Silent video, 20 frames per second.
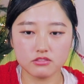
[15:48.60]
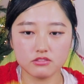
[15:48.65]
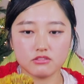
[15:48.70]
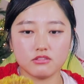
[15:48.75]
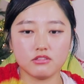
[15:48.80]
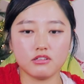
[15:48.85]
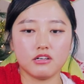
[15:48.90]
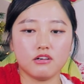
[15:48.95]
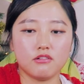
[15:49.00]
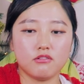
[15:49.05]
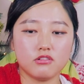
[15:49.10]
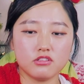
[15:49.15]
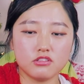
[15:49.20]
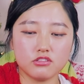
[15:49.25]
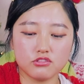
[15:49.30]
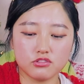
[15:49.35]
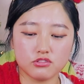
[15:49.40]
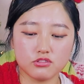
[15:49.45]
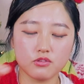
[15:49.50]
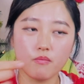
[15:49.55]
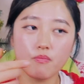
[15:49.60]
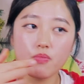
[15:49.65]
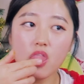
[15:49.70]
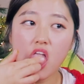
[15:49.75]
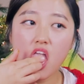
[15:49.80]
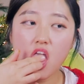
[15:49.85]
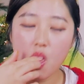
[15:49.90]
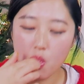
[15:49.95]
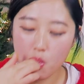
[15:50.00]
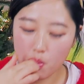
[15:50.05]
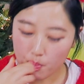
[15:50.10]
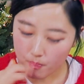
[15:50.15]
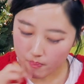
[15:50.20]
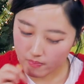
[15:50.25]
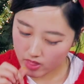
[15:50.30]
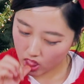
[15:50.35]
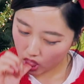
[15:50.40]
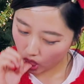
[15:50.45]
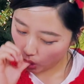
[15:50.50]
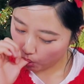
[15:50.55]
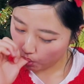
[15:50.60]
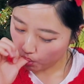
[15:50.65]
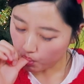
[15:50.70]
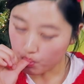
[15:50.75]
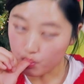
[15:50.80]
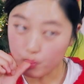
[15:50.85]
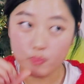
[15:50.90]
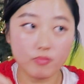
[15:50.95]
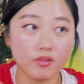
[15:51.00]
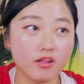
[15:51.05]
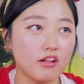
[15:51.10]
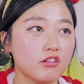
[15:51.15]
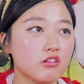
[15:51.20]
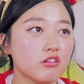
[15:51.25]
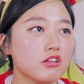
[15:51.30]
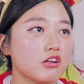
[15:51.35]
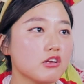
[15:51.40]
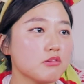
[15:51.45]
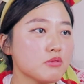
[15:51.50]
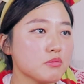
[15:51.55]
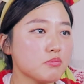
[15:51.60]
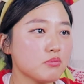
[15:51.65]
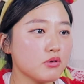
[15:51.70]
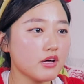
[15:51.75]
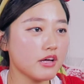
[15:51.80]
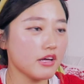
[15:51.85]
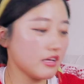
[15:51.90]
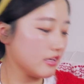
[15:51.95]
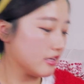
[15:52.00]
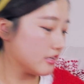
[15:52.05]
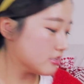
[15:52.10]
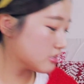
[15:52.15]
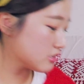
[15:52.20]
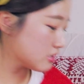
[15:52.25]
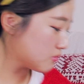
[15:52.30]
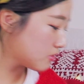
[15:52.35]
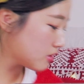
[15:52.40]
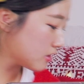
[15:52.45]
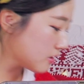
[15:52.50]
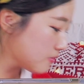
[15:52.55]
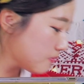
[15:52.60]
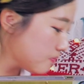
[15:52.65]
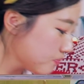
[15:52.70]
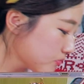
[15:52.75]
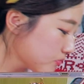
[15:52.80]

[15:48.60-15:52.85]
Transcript: No, I want to do... I know a lot of people hate ASMR,